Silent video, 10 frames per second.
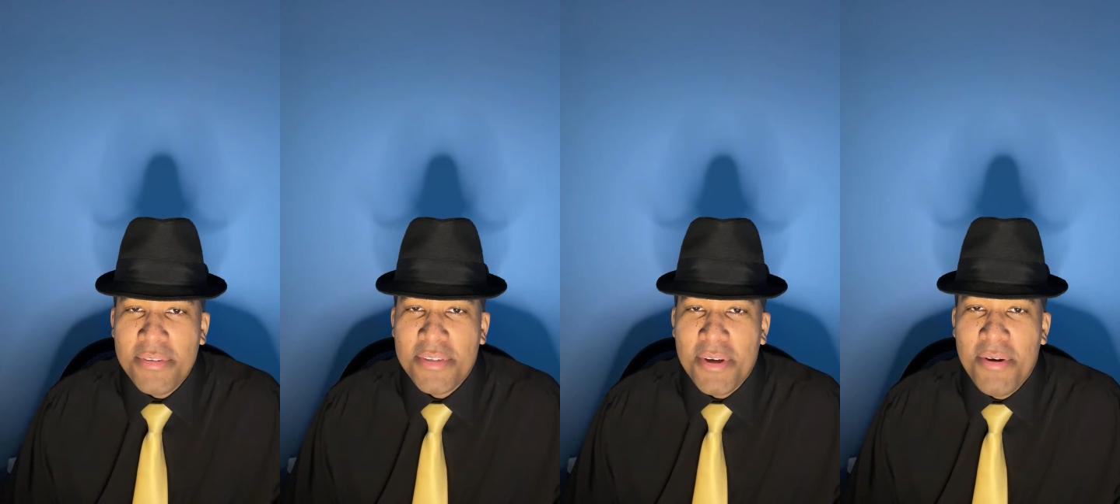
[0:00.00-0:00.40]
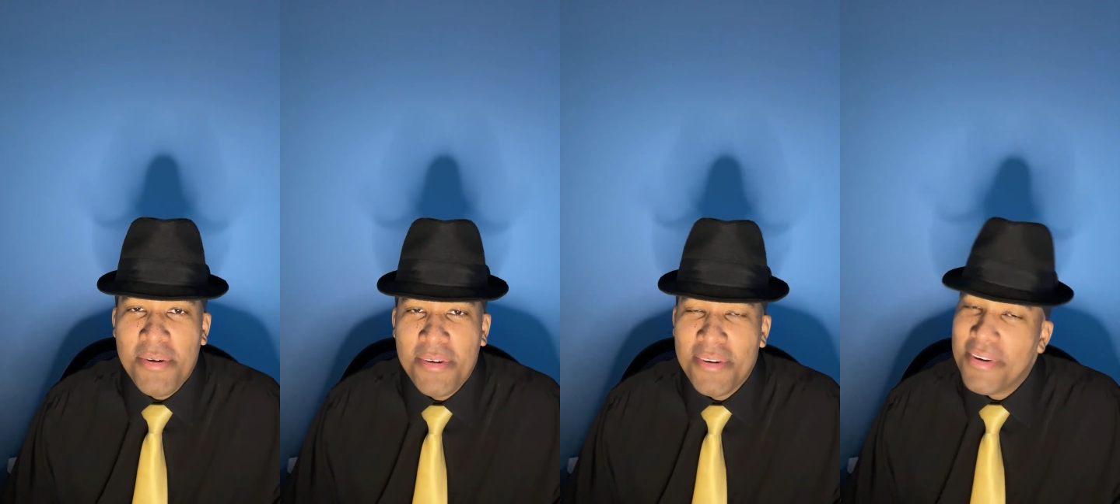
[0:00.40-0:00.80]
so
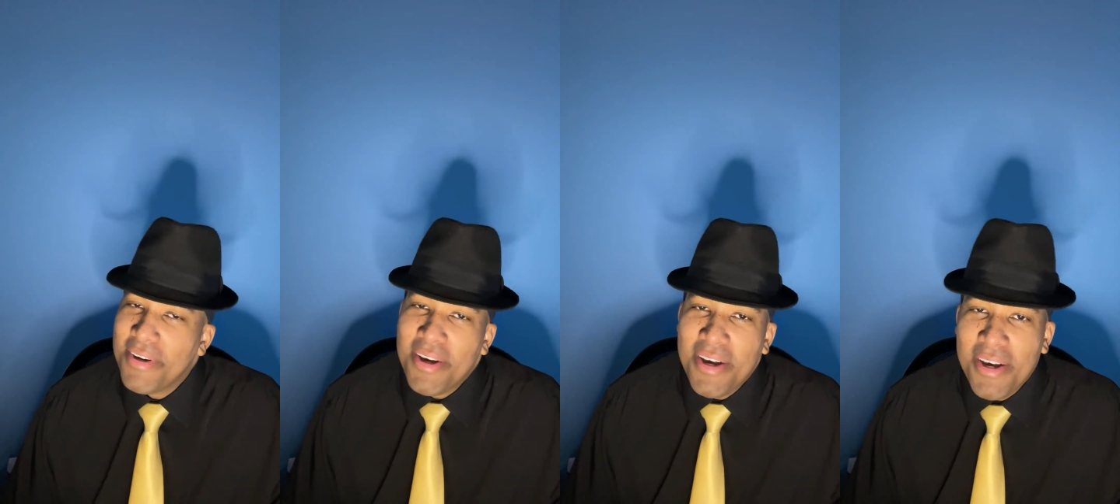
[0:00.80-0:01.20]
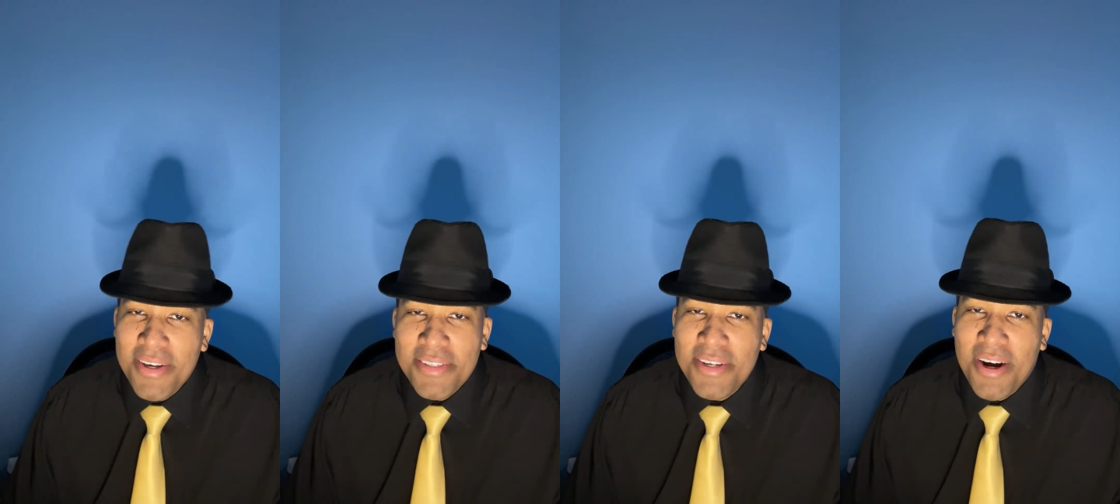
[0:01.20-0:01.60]

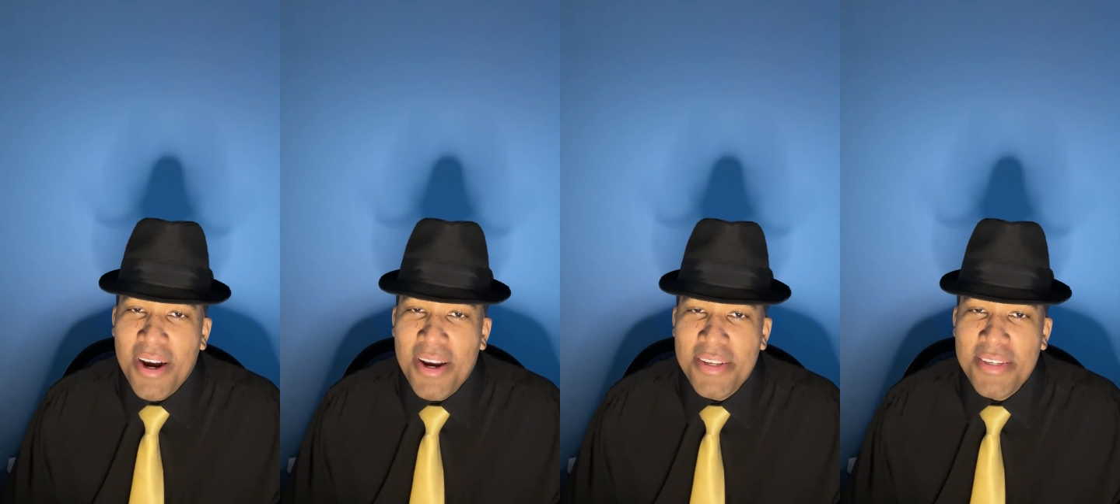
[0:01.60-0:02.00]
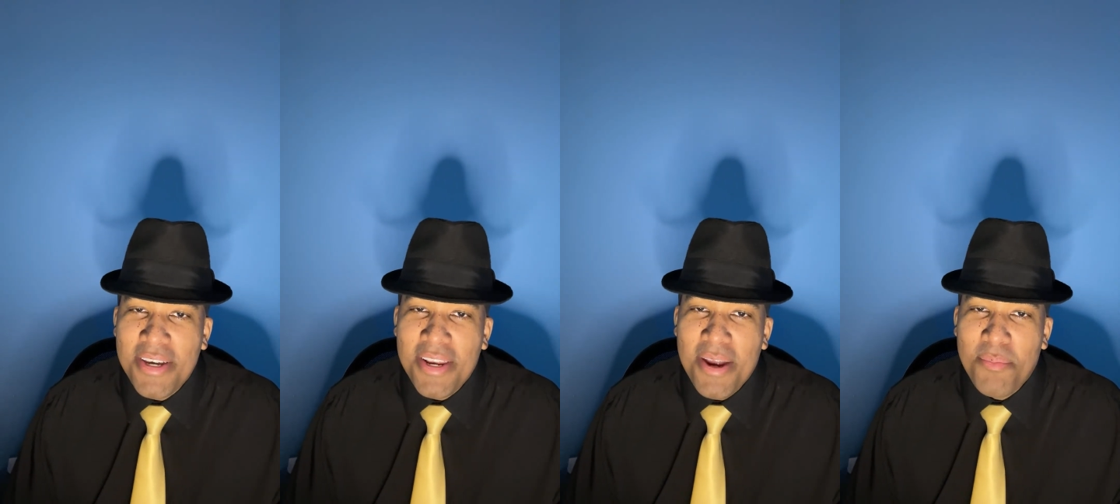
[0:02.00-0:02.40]
sorry I had to
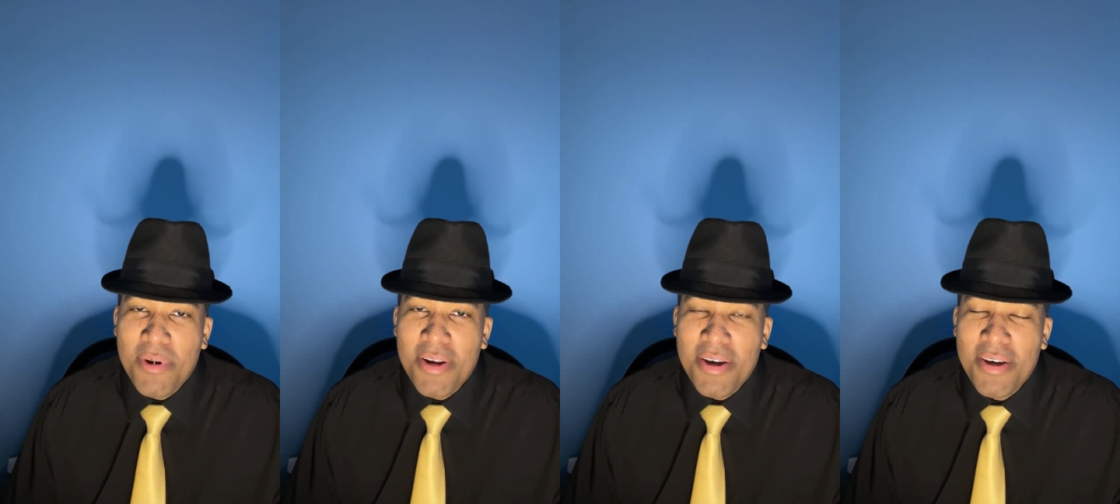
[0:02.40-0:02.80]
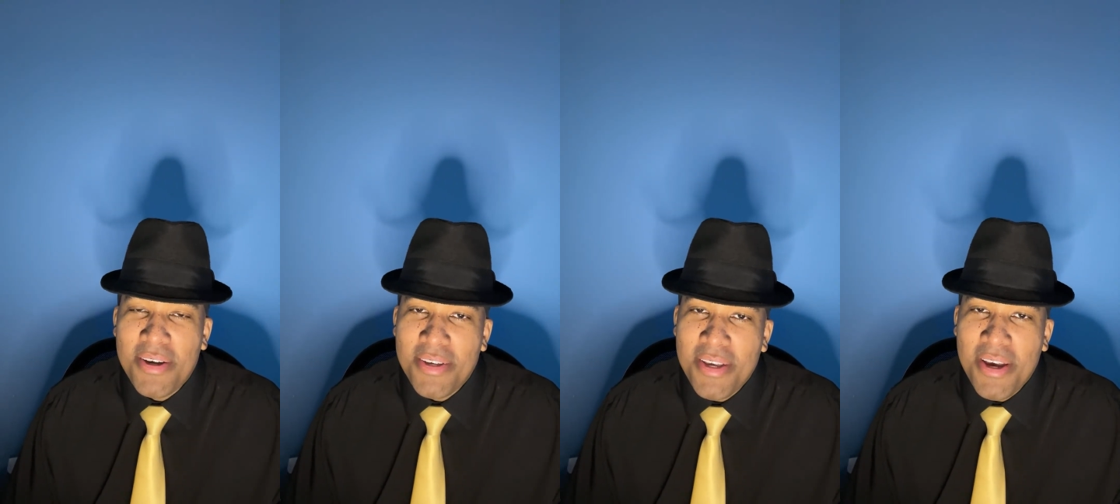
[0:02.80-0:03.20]
say that, but
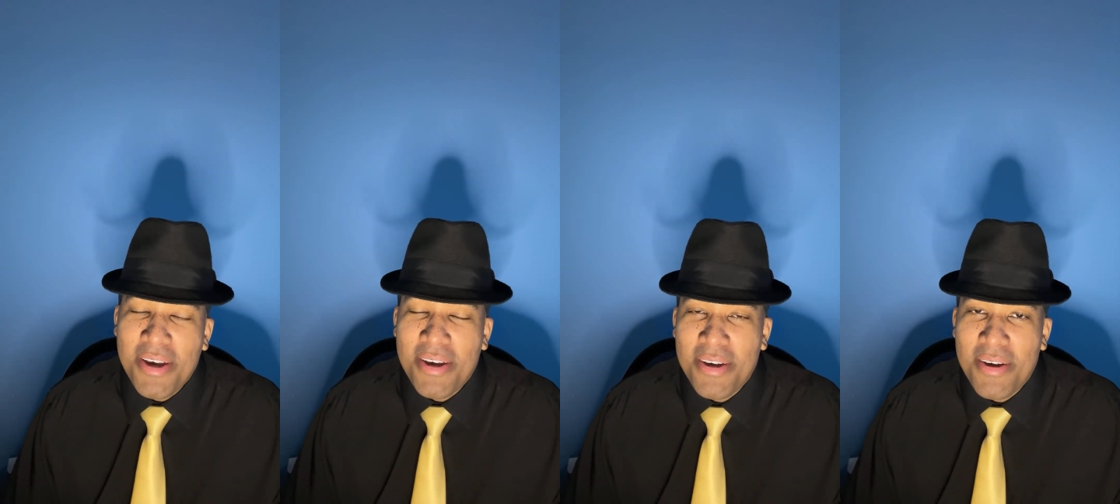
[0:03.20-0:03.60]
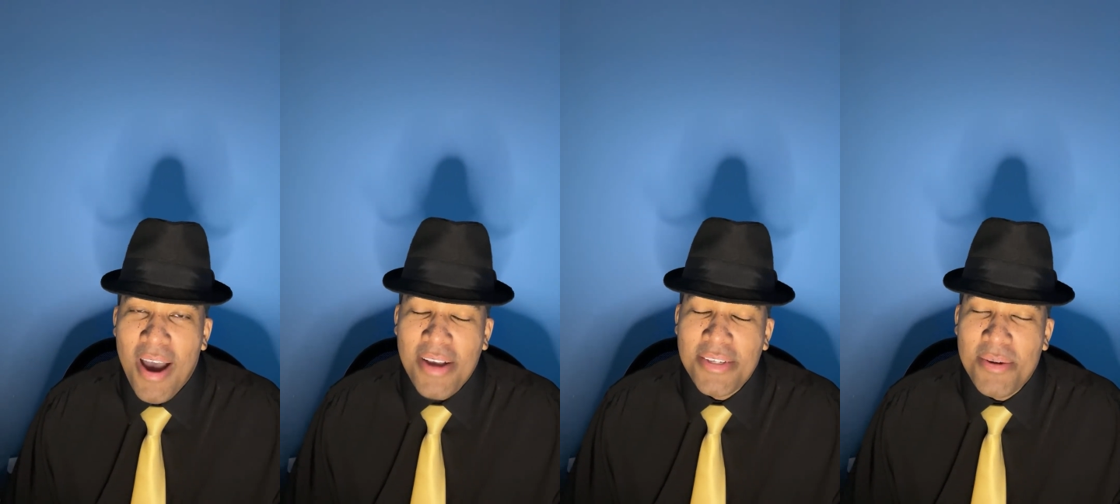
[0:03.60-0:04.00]
yeah.
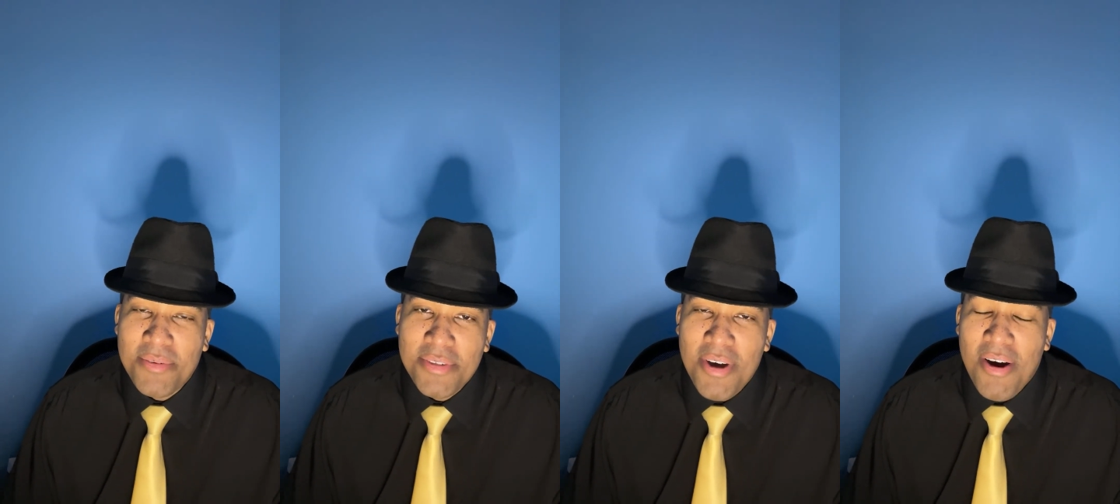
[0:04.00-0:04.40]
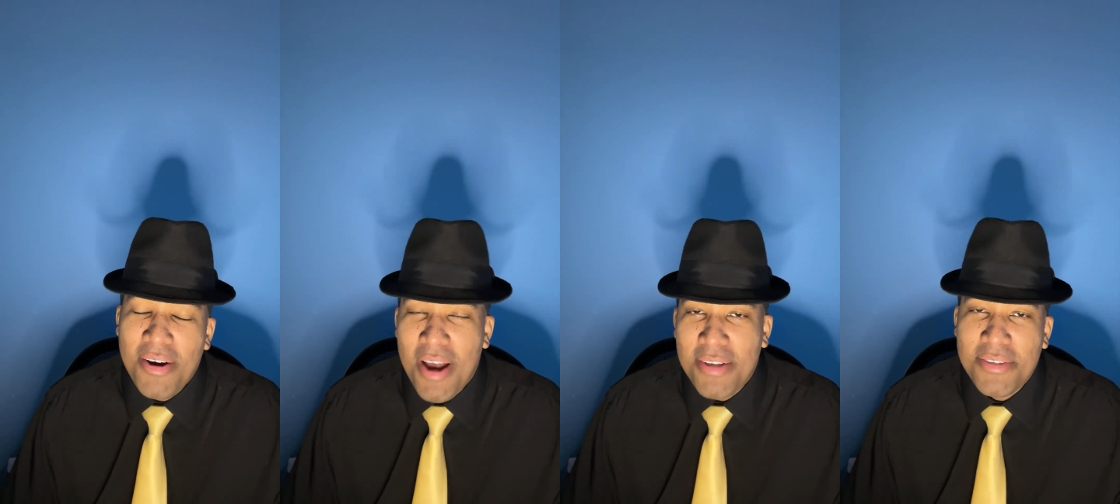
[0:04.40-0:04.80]
Actually, I'm sorry,
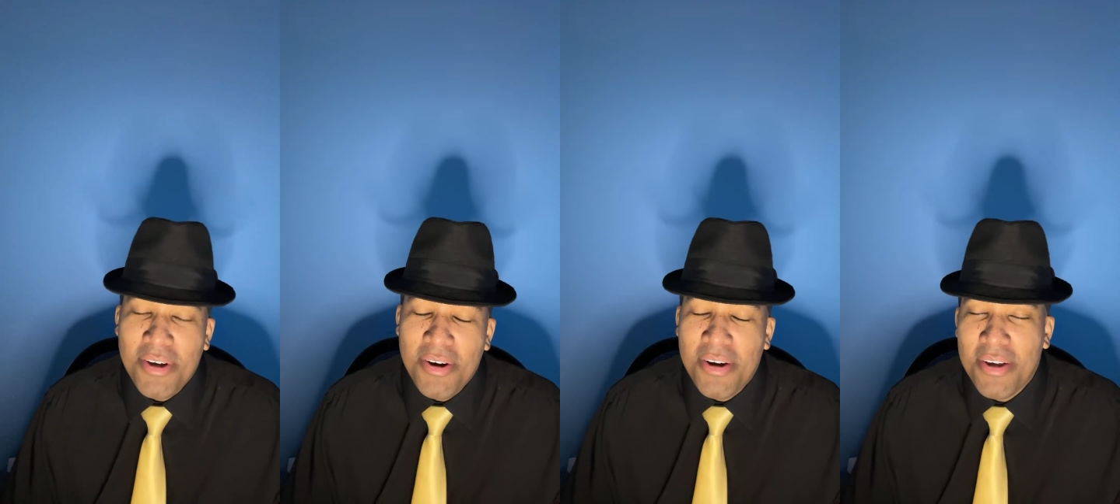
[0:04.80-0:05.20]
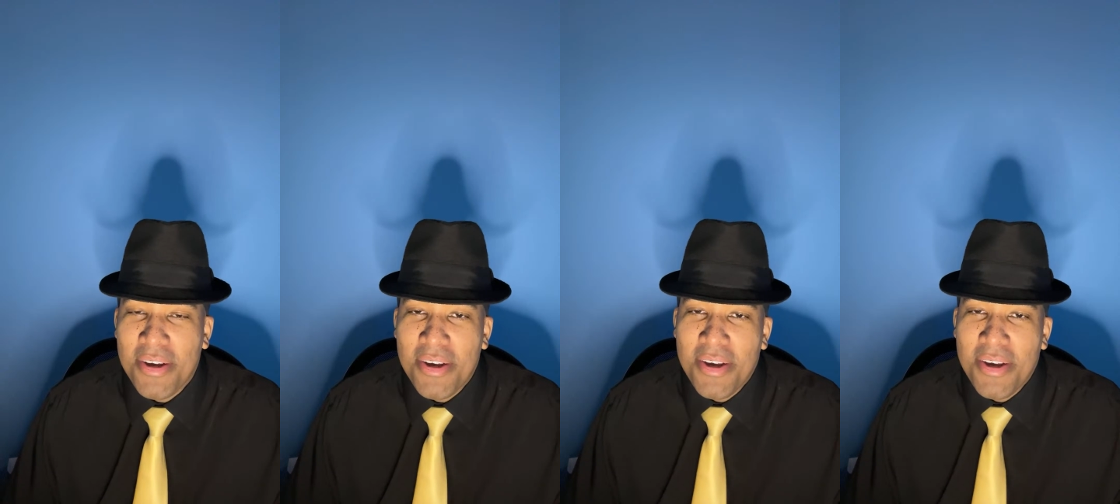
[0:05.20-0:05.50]
not sorry.